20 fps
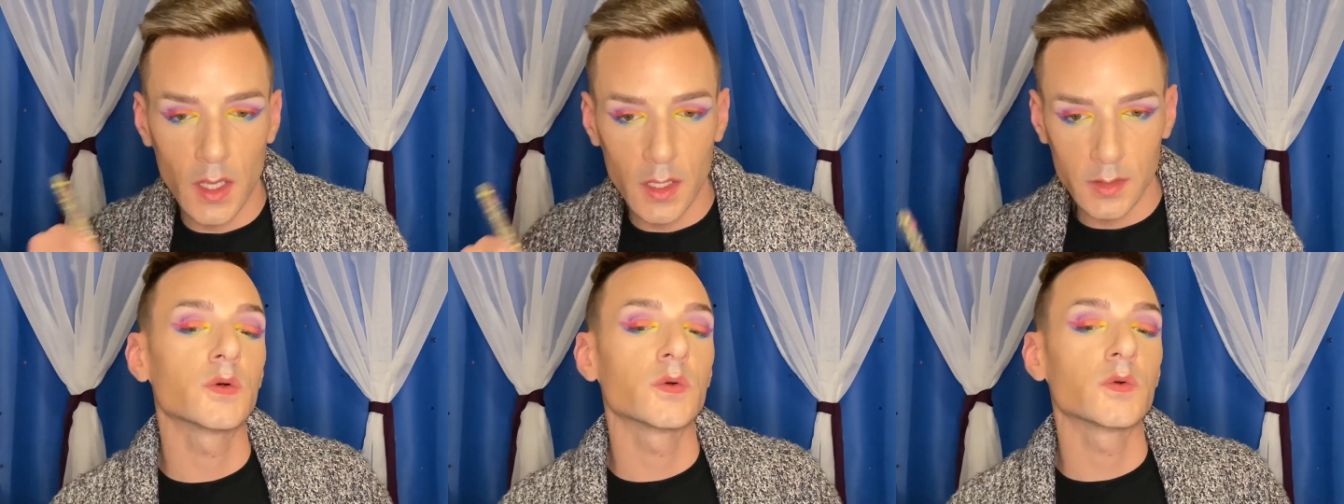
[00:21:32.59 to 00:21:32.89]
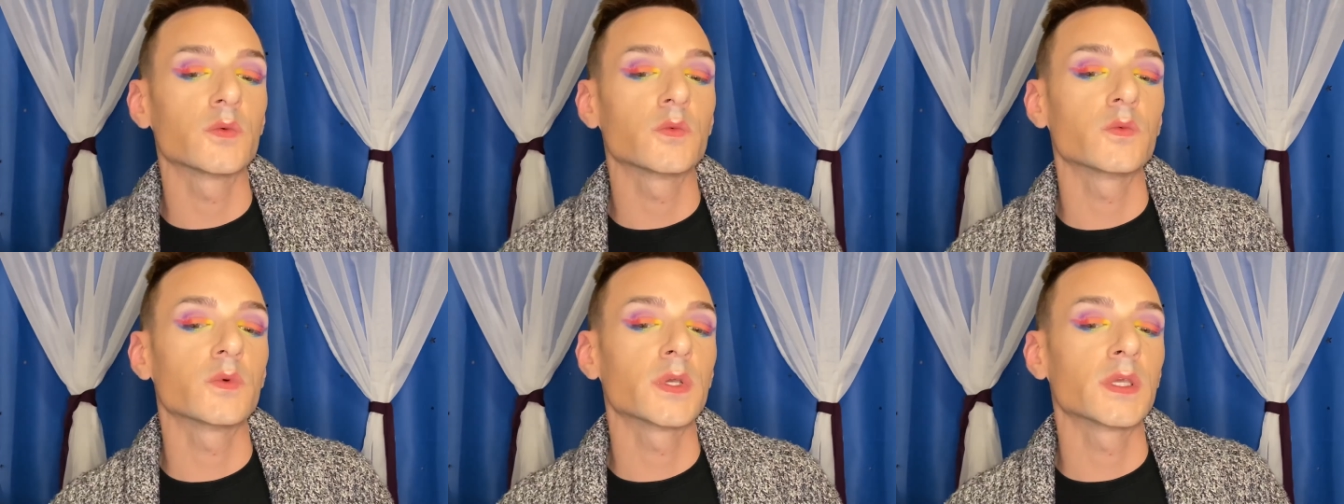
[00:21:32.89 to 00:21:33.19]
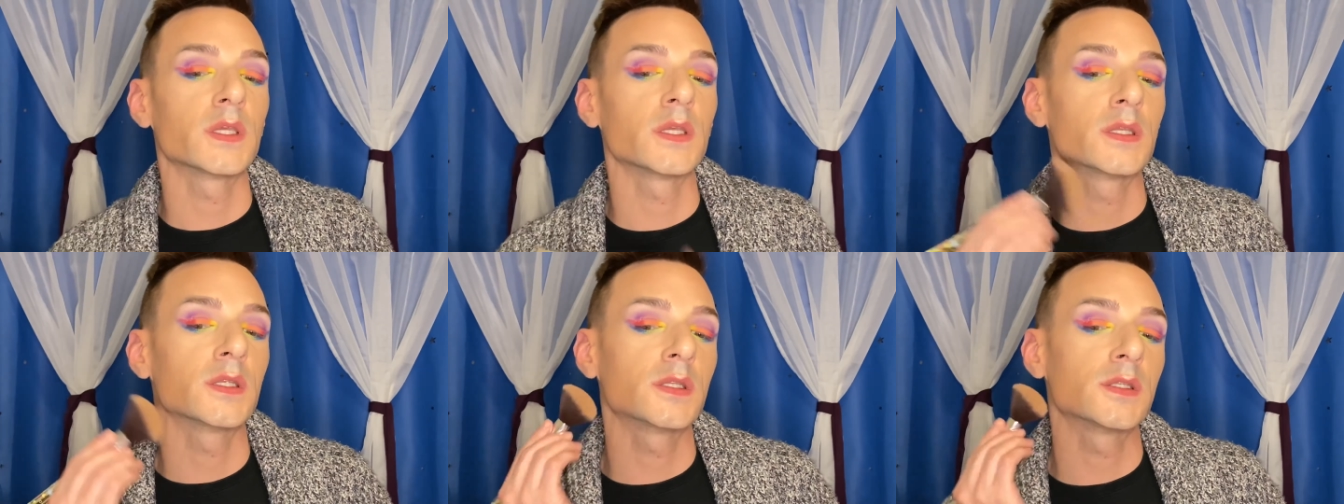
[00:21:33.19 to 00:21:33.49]

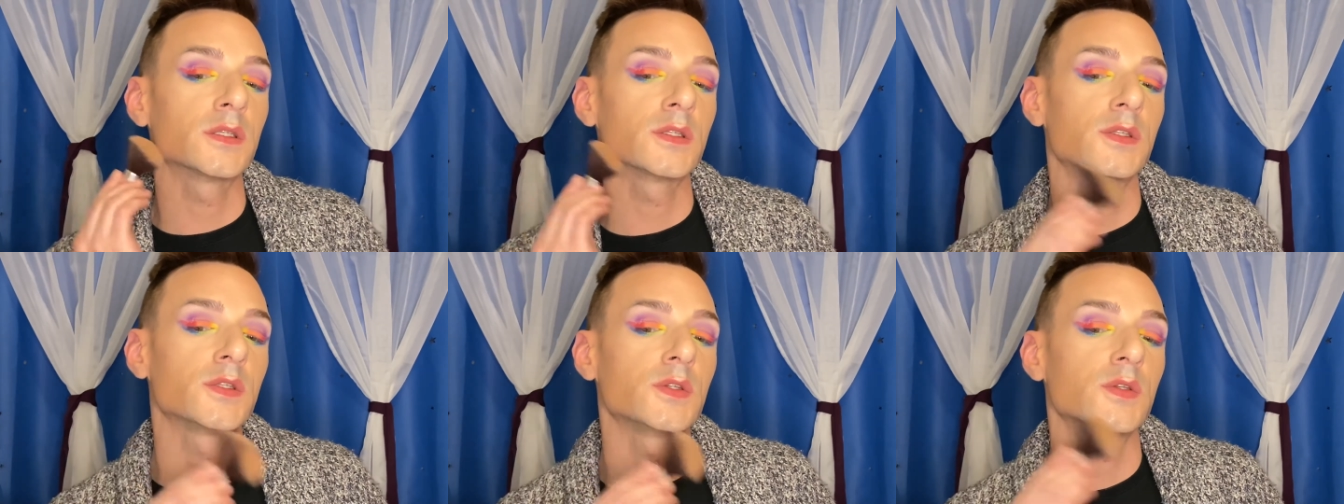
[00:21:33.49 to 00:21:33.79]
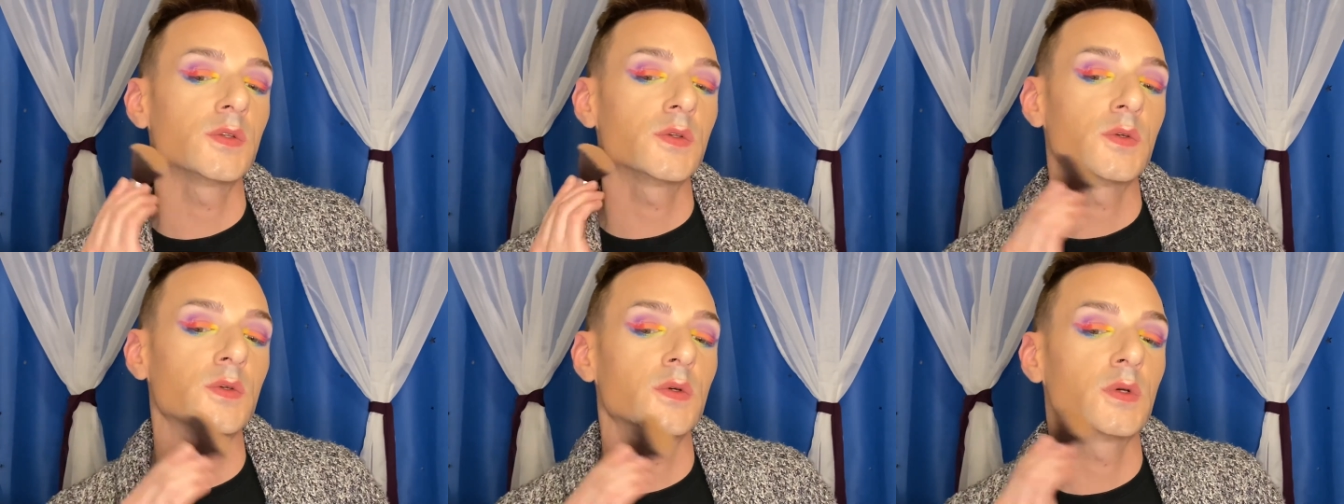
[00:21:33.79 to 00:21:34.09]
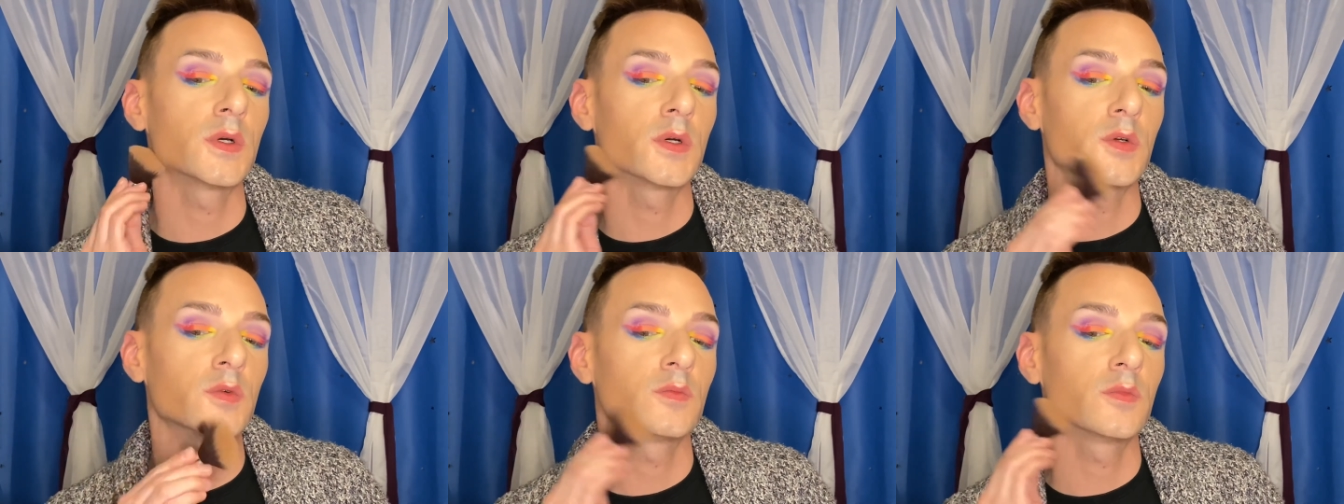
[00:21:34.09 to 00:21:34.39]
Went to
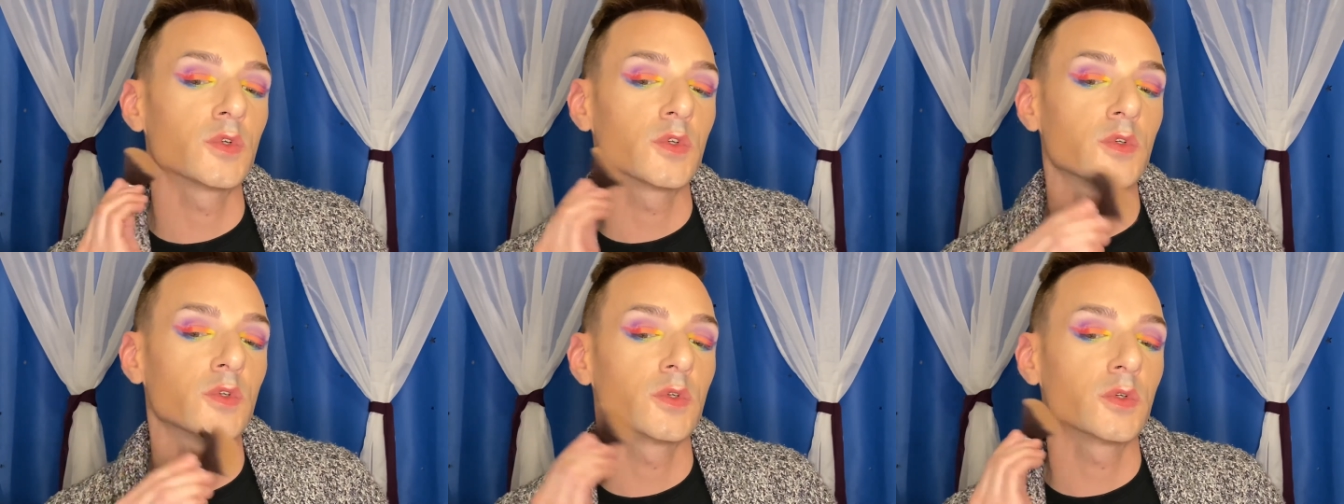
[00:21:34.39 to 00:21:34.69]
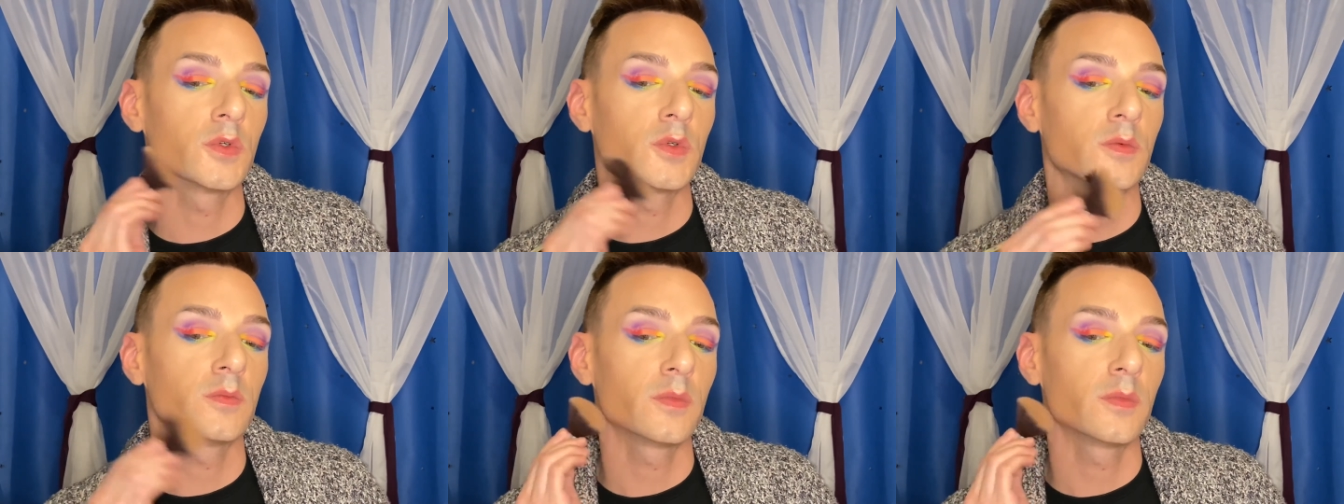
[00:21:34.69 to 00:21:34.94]
homeroom,